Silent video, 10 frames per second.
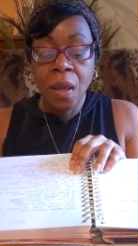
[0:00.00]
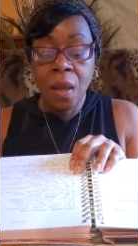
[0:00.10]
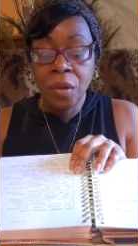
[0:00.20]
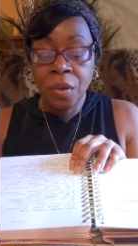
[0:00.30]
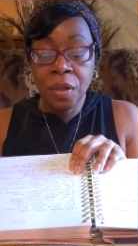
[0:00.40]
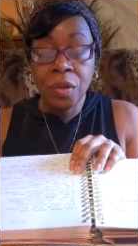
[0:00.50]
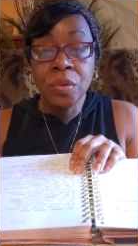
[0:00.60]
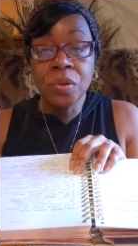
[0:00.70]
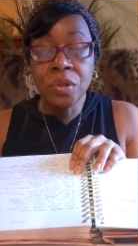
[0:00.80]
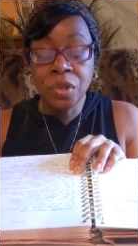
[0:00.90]
You're going to
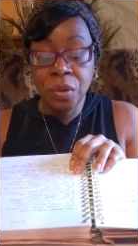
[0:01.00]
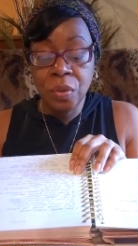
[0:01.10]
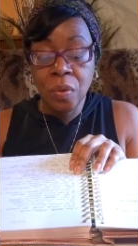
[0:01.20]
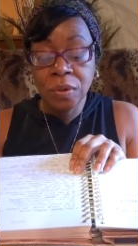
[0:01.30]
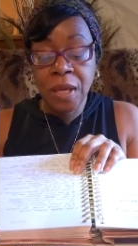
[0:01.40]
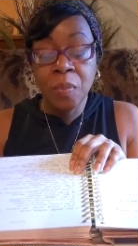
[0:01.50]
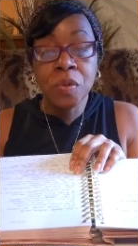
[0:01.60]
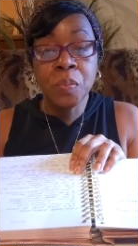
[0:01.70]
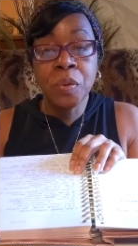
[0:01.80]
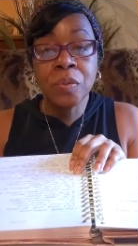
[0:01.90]
use 2
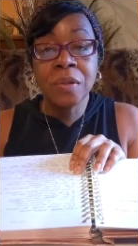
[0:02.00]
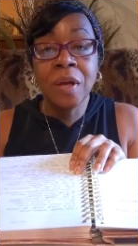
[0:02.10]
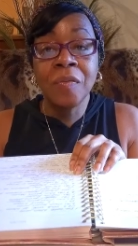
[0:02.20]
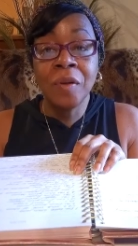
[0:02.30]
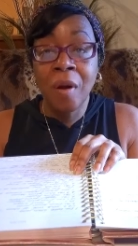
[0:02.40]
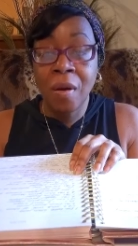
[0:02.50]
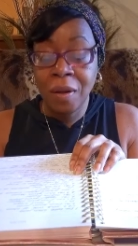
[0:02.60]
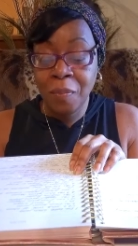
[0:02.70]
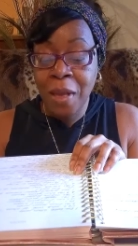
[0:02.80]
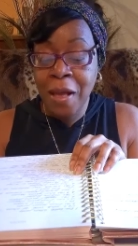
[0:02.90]
tablespoons of
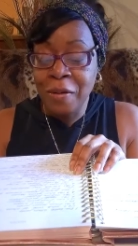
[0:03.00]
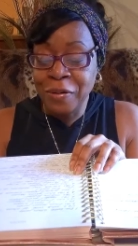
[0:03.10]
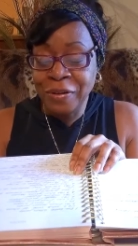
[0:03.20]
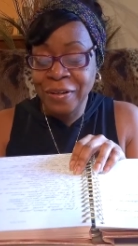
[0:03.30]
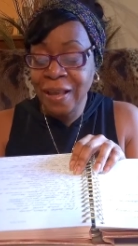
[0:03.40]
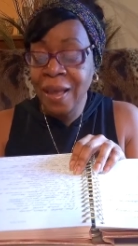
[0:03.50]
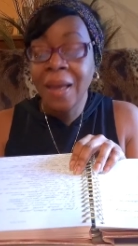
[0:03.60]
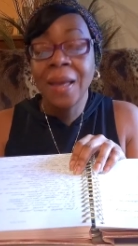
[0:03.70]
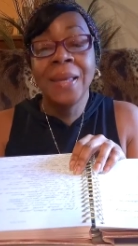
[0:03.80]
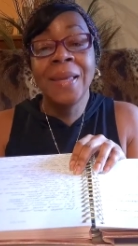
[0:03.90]
garlic powder.
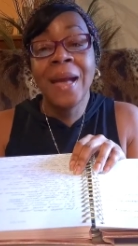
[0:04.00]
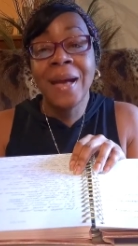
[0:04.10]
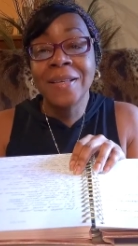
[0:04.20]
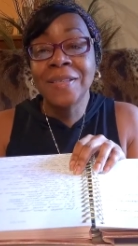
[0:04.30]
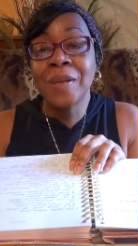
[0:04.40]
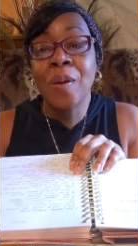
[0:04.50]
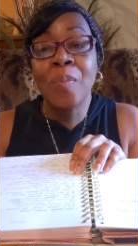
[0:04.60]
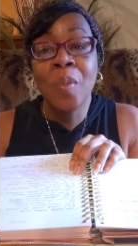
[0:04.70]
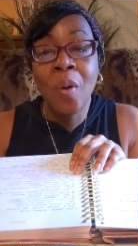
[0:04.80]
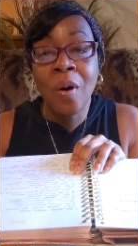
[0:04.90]
Yes,
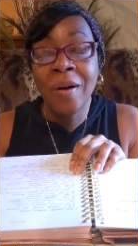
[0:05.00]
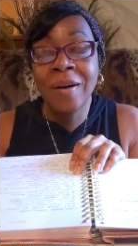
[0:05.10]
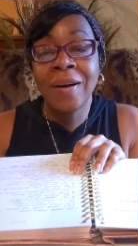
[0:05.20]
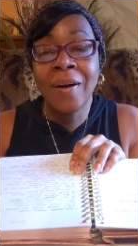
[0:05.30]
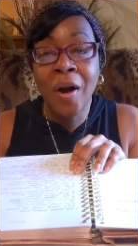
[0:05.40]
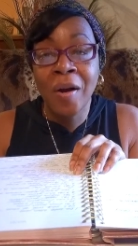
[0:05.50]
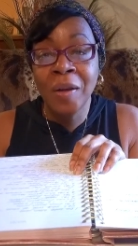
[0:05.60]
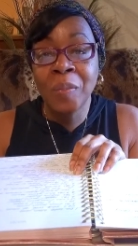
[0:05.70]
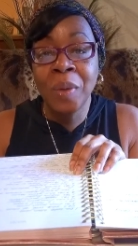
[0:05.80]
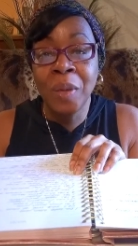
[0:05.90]
more
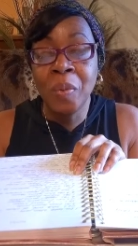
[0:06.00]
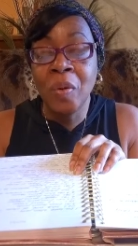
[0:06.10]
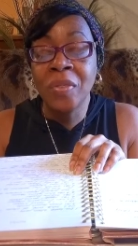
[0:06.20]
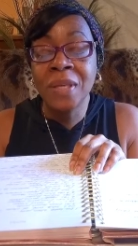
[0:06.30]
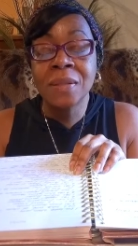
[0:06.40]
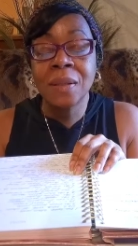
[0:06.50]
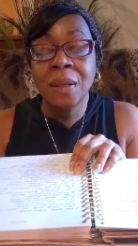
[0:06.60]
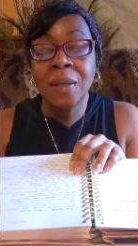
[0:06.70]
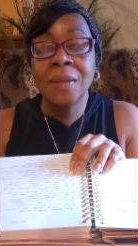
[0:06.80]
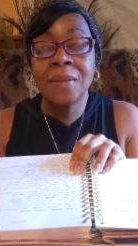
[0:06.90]
garlic, people. This
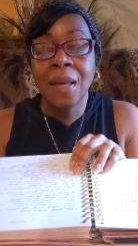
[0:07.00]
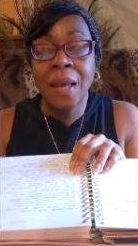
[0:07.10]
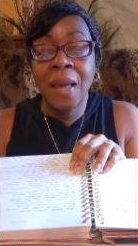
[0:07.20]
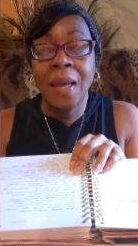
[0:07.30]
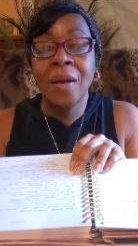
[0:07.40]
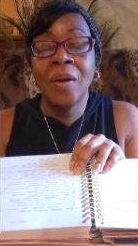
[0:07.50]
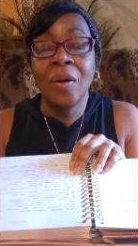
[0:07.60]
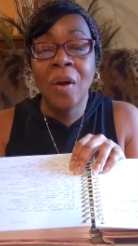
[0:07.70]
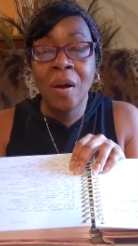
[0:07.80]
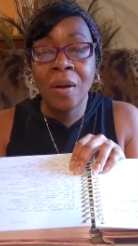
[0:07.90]
is a
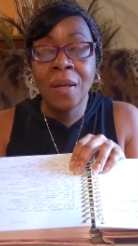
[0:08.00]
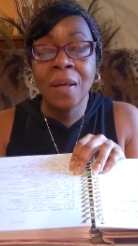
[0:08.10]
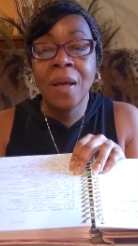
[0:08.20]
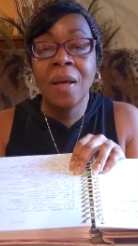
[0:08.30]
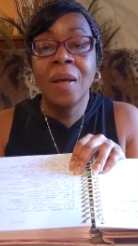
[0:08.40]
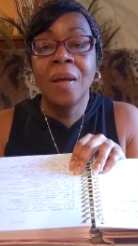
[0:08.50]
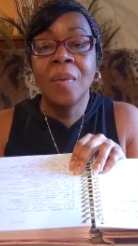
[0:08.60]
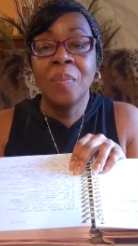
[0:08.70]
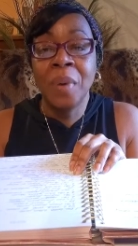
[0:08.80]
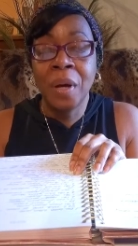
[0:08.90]
garlic
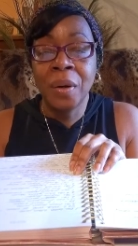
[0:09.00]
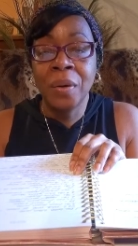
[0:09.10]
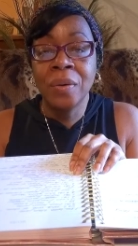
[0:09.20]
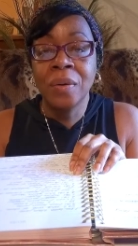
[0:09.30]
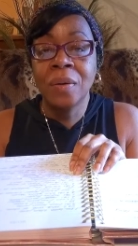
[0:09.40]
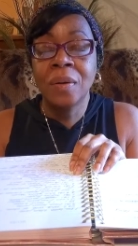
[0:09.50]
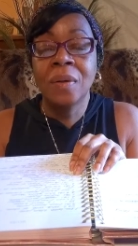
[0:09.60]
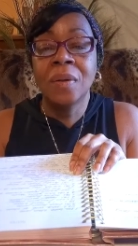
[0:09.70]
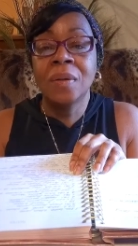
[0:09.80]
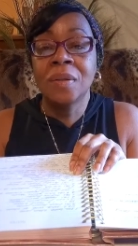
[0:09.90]
butter
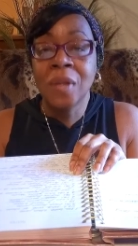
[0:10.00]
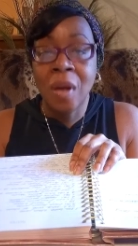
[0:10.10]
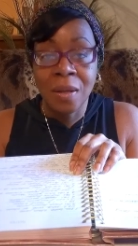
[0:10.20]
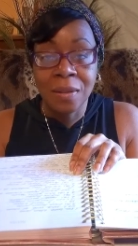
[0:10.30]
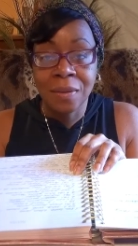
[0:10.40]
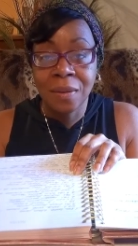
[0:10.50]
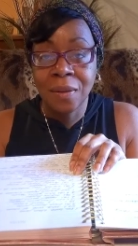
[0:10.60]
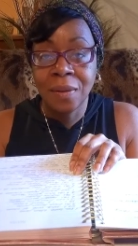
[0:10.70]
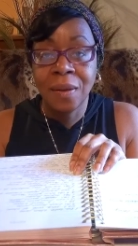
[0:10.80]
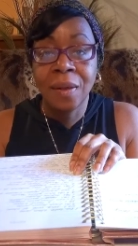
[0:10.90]
sauce.
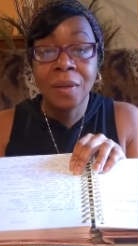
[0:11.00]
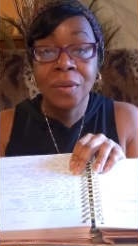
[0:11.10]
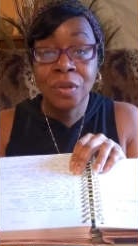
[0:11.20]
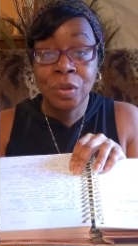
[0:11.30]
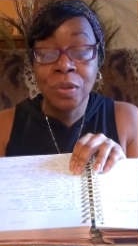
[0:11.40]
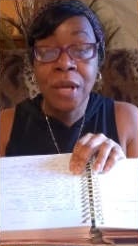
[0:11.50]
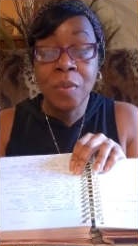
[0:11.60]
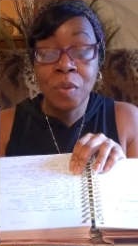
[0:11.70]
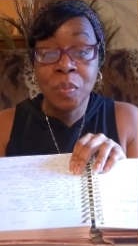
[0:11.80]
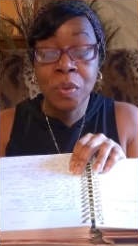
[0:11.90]
2
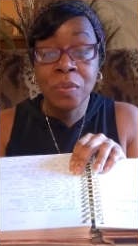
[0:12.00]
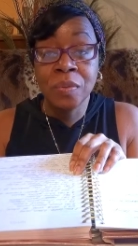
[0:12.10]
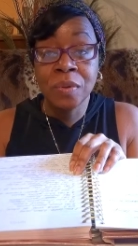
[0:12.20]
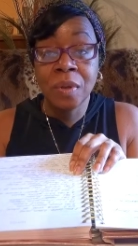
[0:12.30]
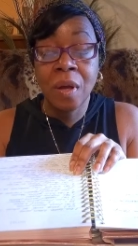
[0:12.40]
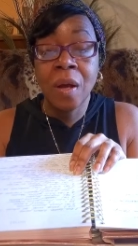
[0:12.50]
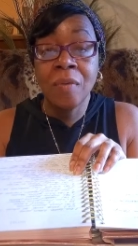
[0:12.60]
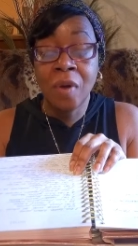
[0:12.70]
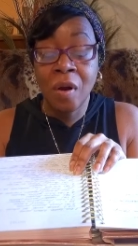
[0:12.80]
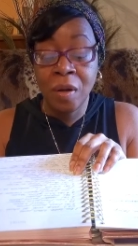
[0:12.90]
tablespoons
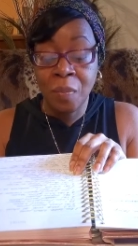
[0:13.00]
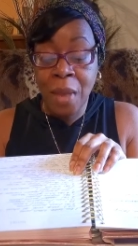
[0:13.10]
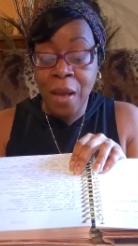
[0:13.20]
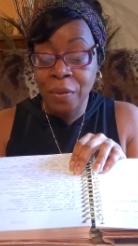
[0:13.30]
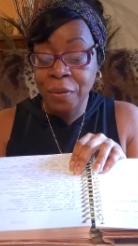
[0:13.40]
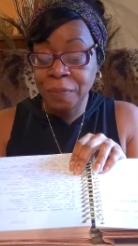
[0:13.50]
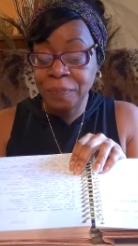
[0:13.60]
of garlic powder.